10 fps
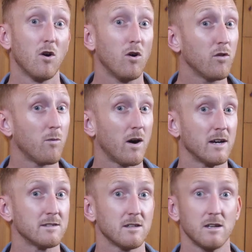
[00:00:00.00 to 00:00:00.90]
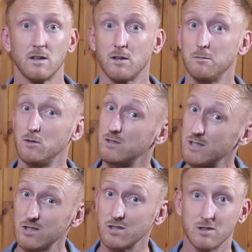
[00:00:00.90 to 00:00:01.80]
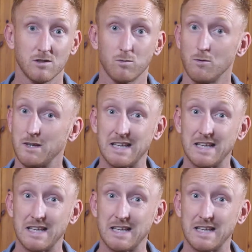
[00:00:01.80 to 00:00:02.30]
Otherwise, the musicians will be